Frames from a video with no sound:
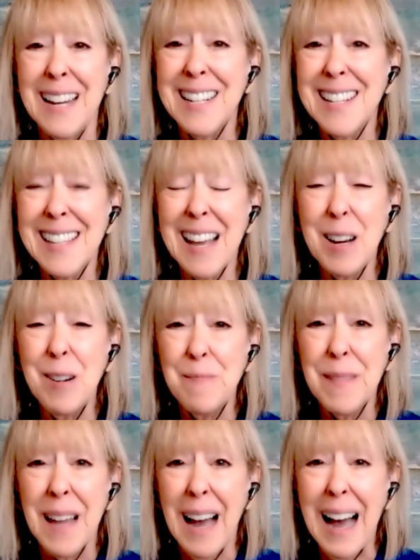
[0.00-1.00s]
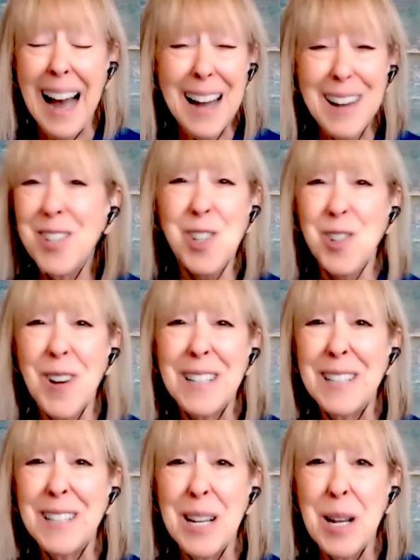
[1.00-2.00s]
she said, I was
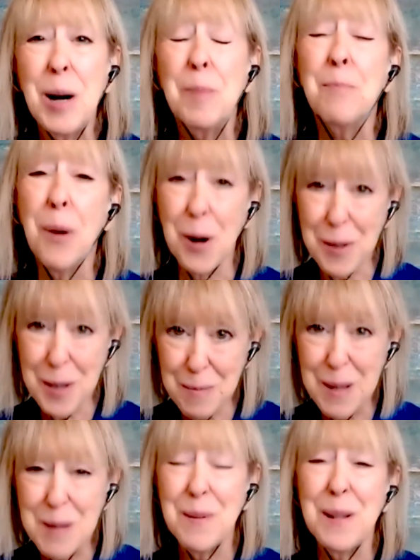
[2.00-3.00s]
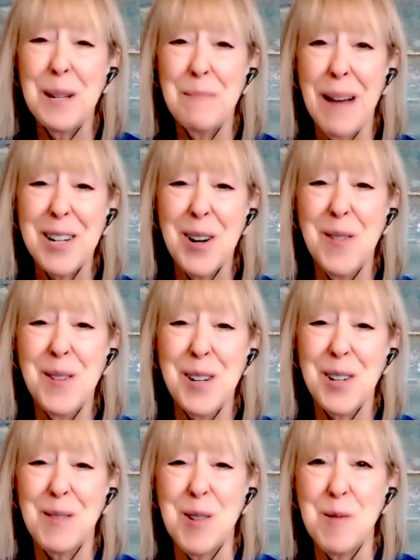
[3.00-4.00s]
struggling more than people in my
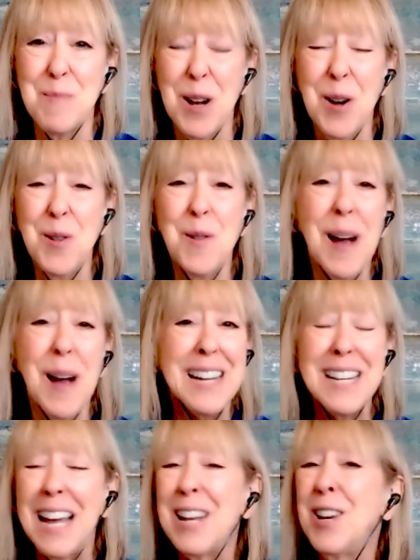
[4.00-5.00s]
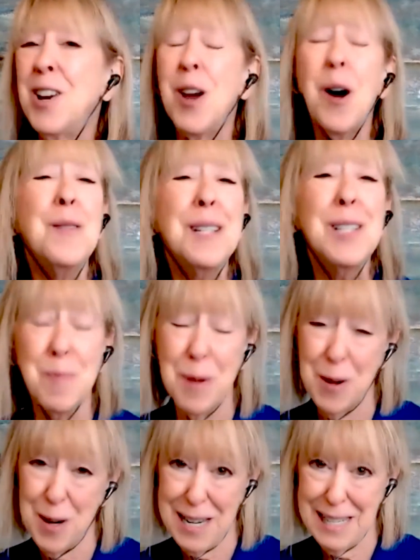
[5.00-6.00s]
cohort group who had no
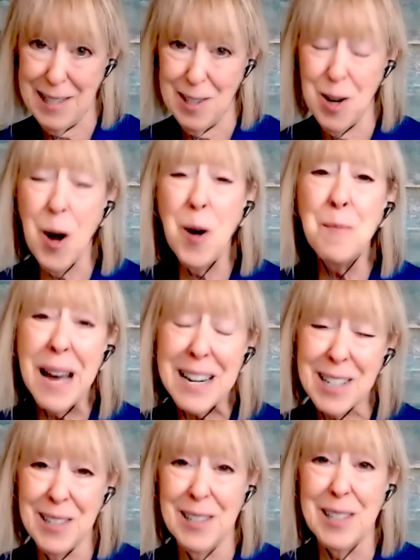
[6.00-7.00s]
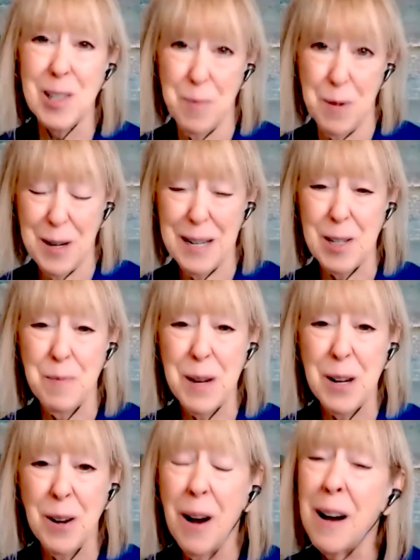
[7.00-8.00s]
experience, no medical experience.
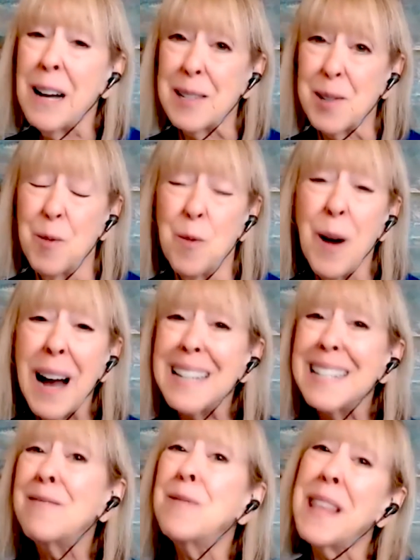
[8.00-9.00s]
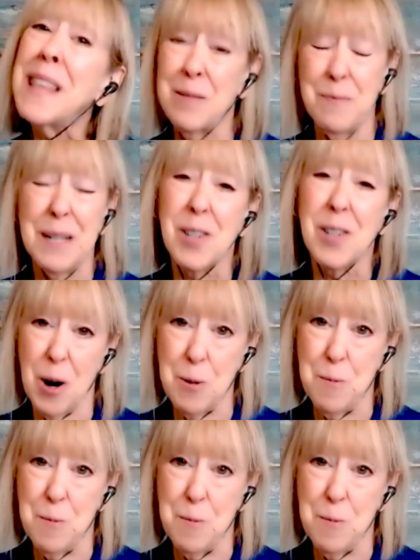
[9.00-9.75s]
Because why would that be so?